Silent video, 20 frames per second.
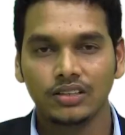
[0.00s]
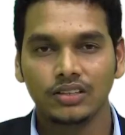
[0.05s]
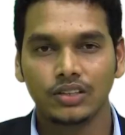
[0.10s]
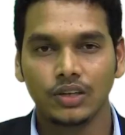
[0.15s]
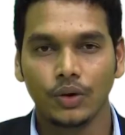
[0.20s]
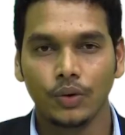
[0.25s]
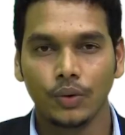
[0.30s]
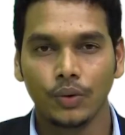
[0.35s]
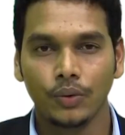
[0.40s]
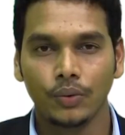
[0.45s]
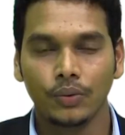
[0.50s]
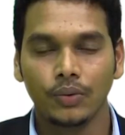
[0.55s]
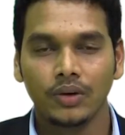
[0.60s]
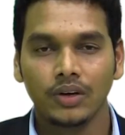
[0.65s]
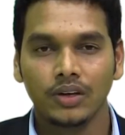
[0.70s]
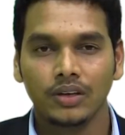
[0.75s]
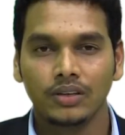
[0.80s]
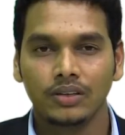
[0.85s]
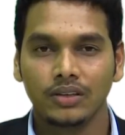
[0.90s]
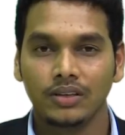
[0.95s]
So
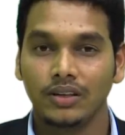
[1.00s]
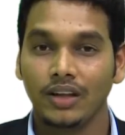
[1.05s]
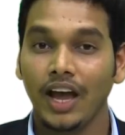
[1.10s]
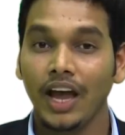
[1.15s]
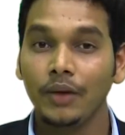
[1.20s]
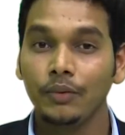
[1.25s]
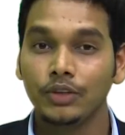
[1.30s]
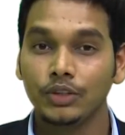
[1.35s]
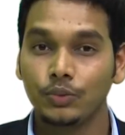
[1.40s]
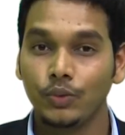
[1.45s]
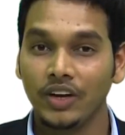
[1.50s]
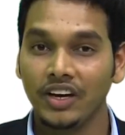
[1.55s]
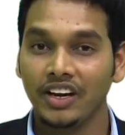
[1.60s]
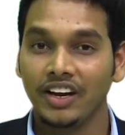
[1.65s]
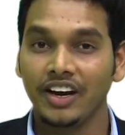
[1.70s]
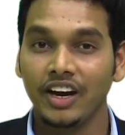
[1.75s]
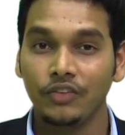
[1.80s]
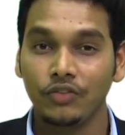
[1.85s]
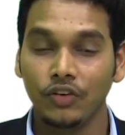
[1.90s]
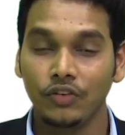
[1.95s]
I was very
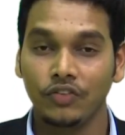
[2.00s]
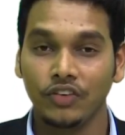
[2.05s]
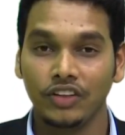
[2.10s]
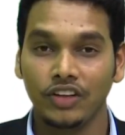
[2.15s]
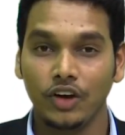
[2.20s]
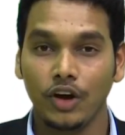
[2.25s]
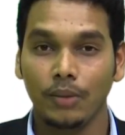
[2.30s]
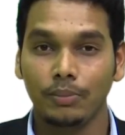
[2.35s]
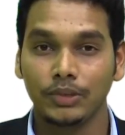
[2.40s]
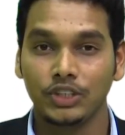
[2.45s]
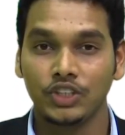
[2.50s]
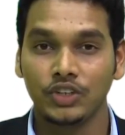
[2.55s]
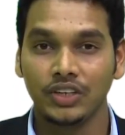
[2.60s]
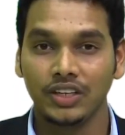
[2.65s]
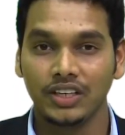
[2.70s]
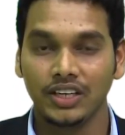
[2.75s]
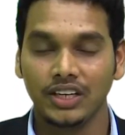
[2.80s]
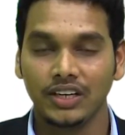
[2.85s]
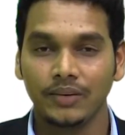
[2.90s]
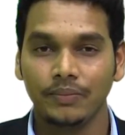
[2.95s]
grateful for the
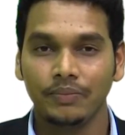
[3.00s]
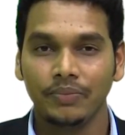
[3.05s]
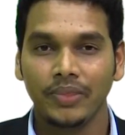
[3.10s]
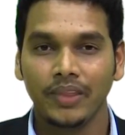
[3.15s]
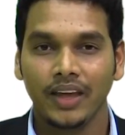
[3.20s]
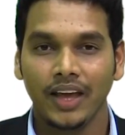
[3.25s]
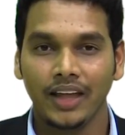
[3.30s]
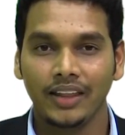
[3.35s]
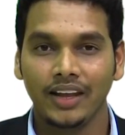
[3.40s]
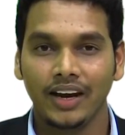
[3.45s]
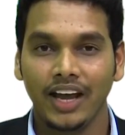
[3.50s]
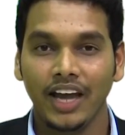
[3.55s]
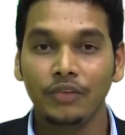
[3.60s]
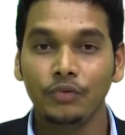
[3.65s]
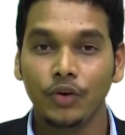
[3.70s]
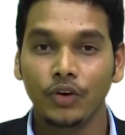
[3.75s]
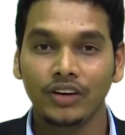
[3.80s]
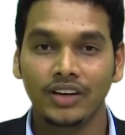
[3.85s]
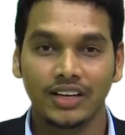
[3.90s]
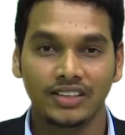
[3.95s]
opportunity. And then I
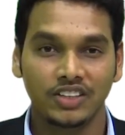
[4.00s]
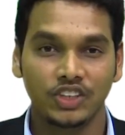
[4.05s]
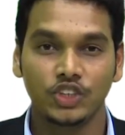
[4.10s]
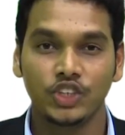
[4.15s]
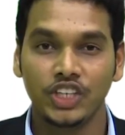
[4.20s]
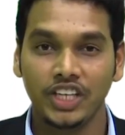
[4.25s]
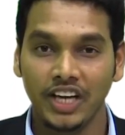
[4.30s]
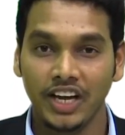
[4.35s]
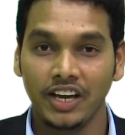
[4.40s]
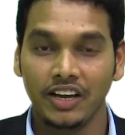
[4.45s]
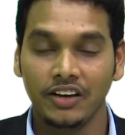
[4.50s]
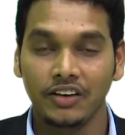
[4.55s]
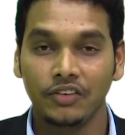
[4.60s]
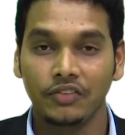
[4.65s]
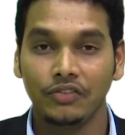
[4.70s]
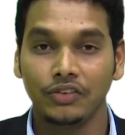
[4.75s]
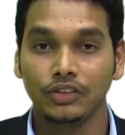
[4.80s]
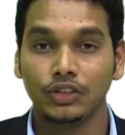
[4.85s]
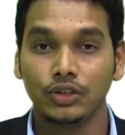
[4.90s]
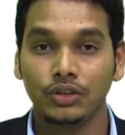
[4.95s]
worked as a GA
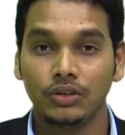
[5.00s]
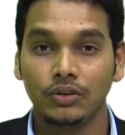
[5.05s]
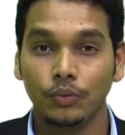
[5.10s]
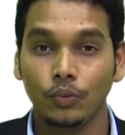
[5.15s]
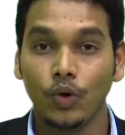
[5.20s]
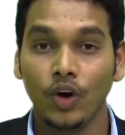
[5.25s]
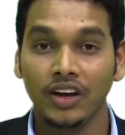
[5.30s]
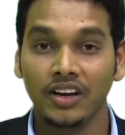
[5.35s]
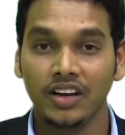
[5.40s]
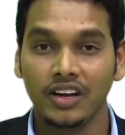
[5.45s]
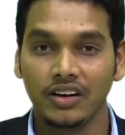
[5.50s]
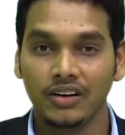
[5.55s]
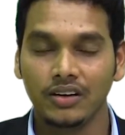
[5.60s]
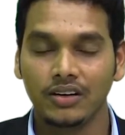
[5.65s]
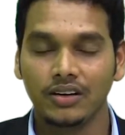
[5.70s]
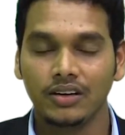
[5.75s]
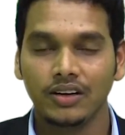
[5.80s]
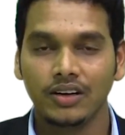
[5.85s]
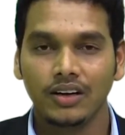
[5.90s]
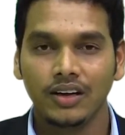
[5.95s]
for 1 year.
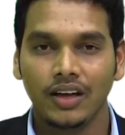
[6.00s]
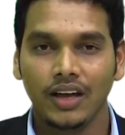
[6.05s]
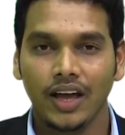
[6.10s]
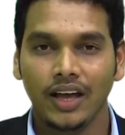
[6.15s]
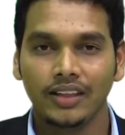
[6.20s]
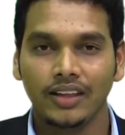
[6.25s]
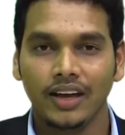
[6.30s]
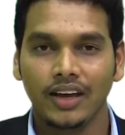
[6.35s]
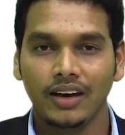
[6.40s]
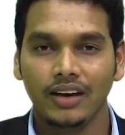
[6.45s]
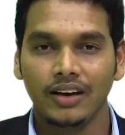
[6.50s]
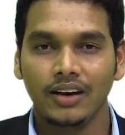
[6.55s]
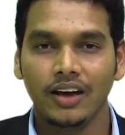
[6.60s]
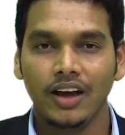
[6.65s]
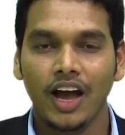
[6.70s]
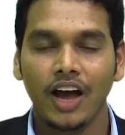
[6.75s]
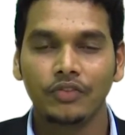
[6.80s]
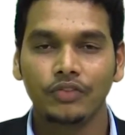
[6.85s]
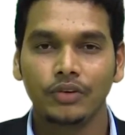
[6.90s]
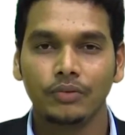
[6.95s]
And then
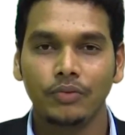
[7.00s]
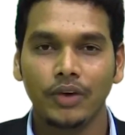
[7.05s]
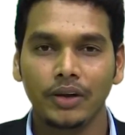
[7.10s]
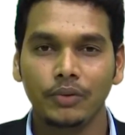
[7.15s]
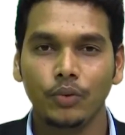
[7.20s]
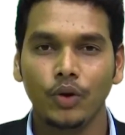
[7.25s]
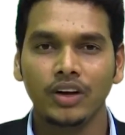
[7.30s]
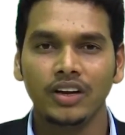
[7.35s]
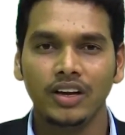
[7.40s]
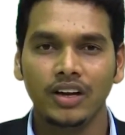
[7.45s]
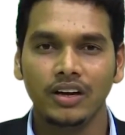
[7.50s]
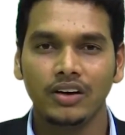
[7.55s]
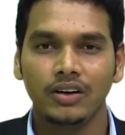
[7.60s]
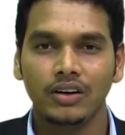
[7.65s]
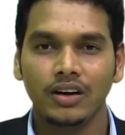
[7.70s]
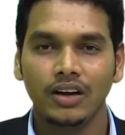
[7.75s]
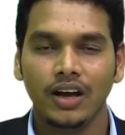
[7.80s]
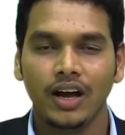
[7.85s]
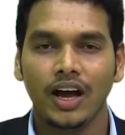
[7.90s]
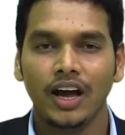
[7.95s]
after my 1 year,
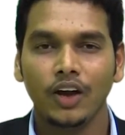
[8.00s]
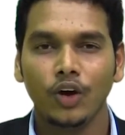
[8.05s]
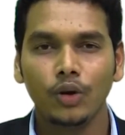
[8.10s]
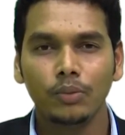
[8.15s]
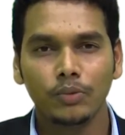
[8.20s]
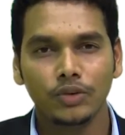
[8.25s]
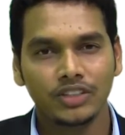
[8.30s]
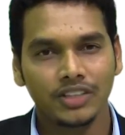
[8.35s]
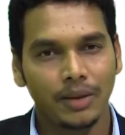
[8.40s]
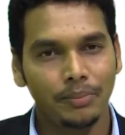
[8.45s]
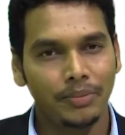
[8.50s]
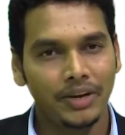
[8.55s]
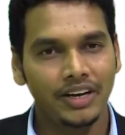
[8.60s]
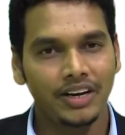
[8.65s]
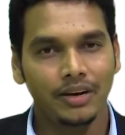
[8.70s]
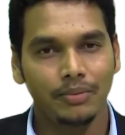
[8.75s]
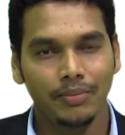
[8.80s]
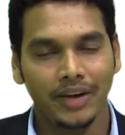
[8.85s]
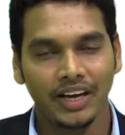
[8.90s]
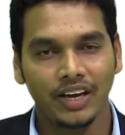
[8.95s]
I almost
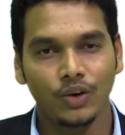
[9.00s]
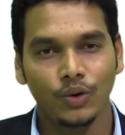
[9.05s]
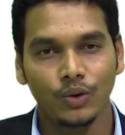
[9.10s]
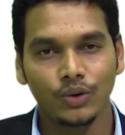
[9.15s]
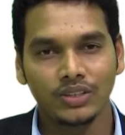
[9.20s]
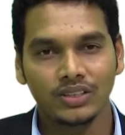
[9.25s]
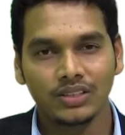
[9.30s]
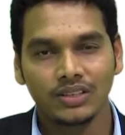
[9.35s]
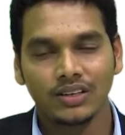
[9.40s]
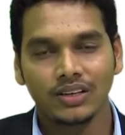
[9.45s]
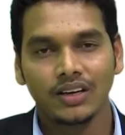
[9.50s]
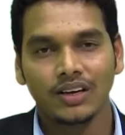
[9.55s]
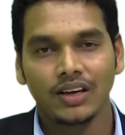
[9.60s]
completed my course.